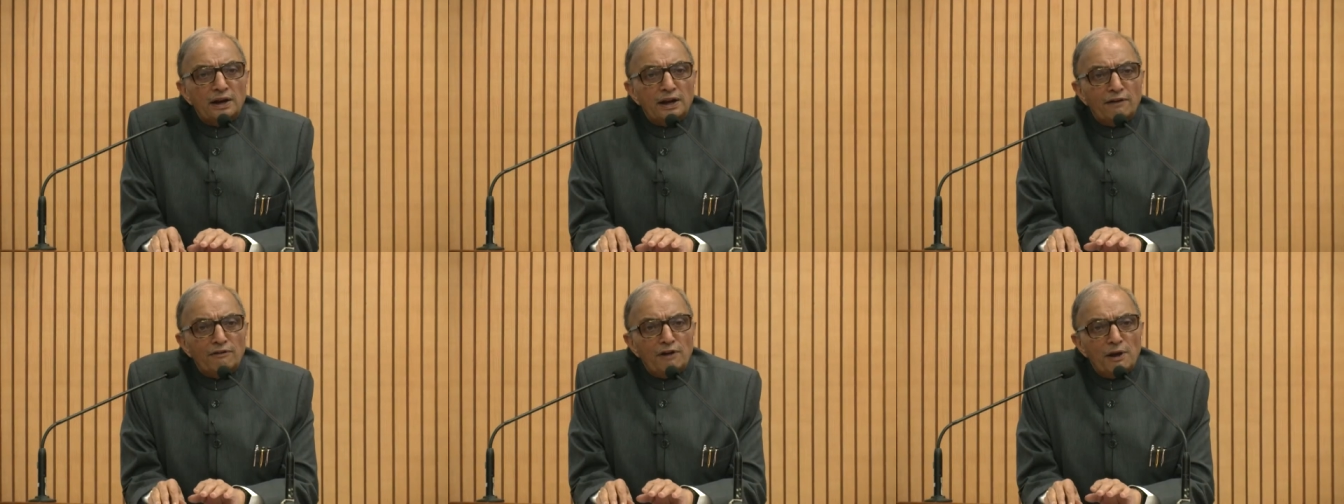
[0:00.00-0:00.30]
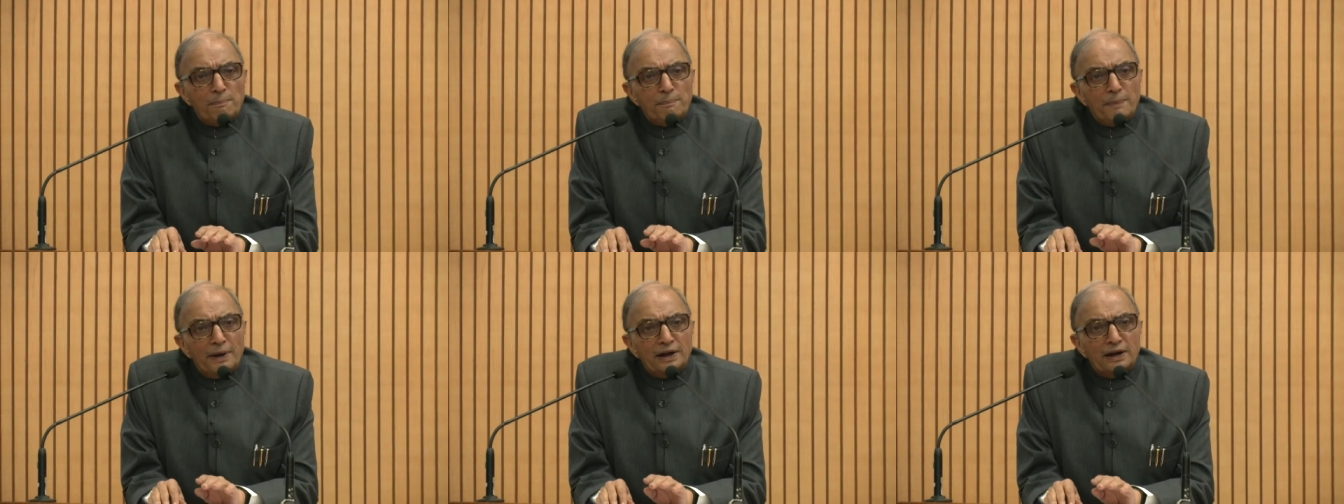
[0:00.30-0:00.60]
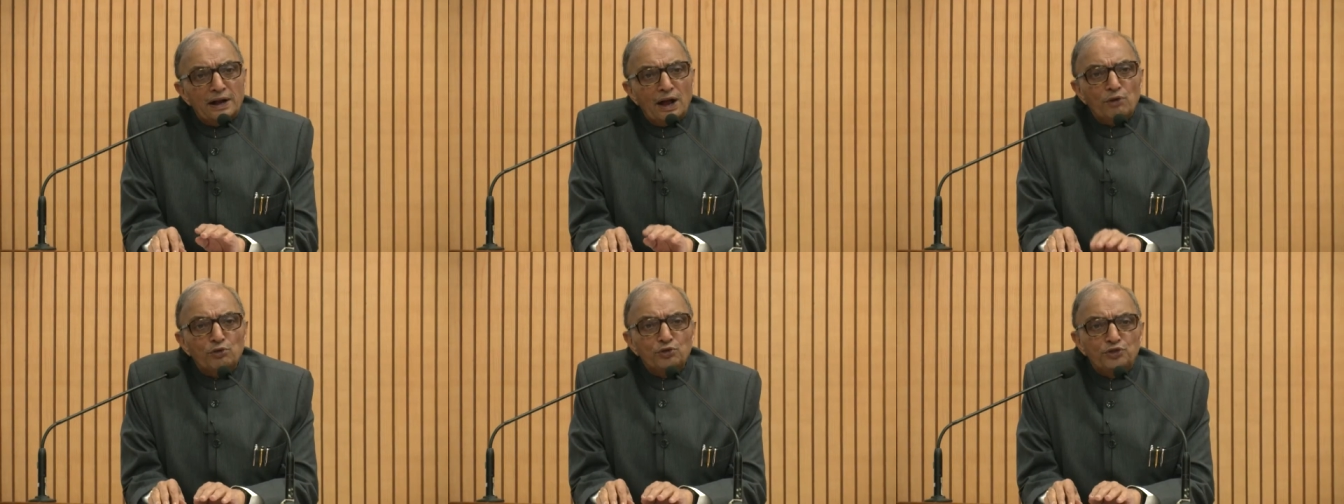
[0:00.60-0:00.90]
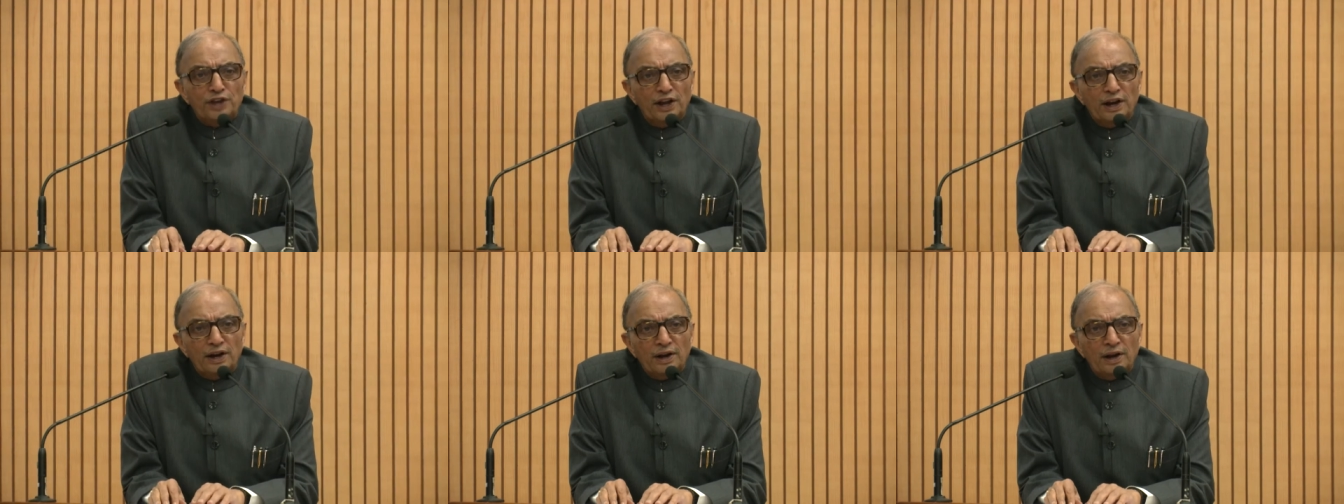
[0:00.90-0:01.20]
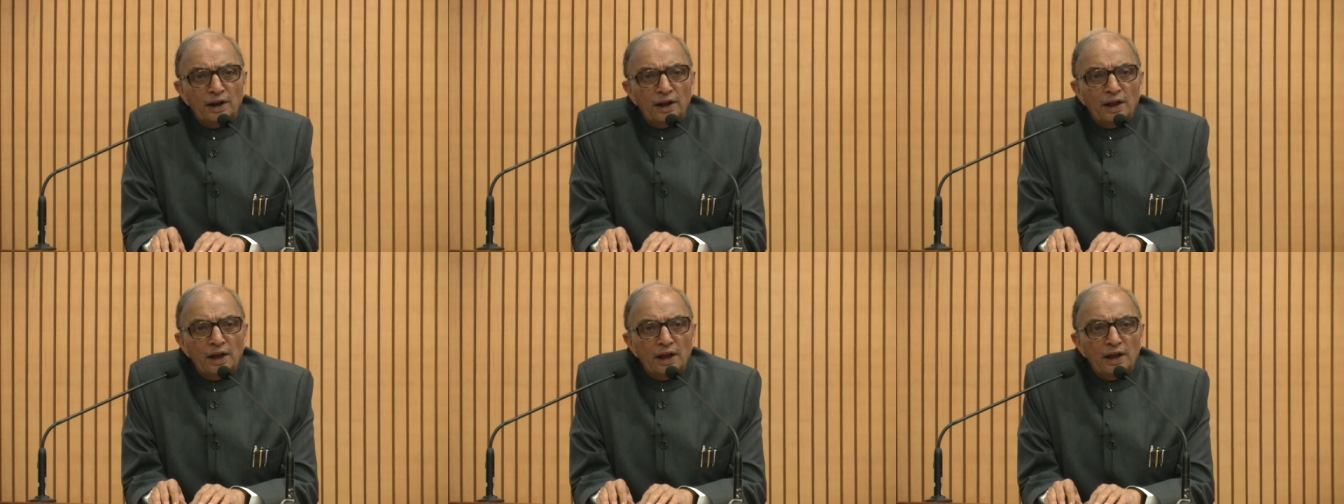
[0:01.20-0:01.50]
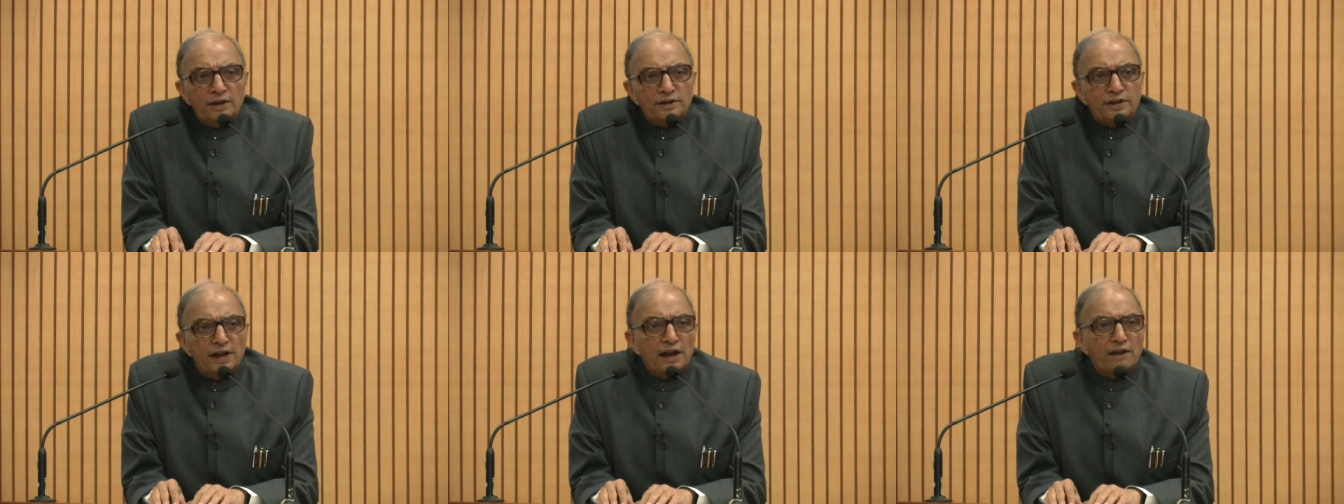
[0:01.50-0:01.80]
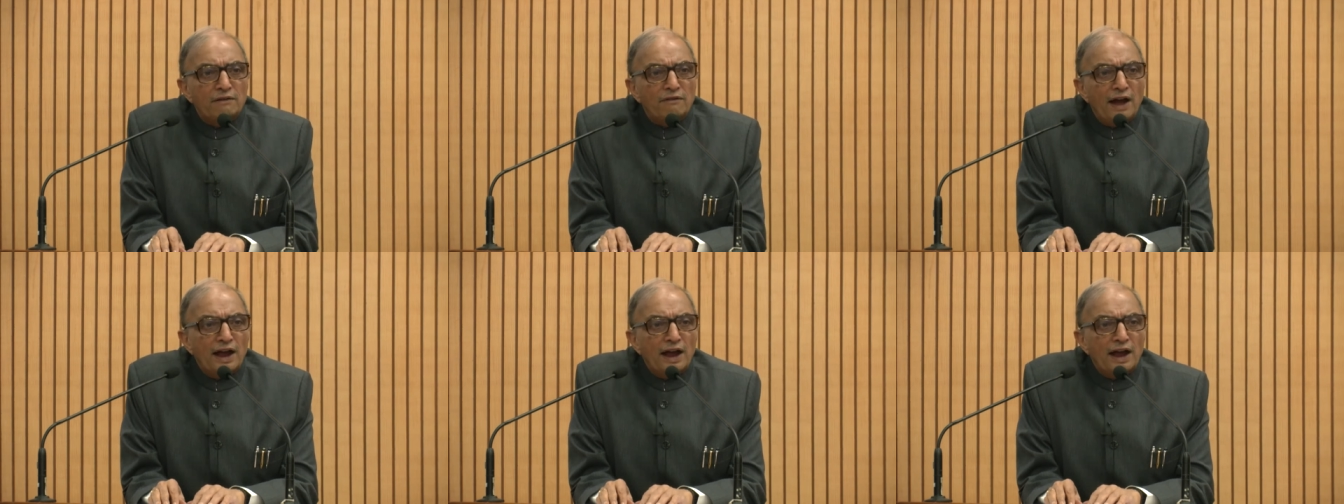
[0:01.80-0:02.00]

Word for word: Development Council saying,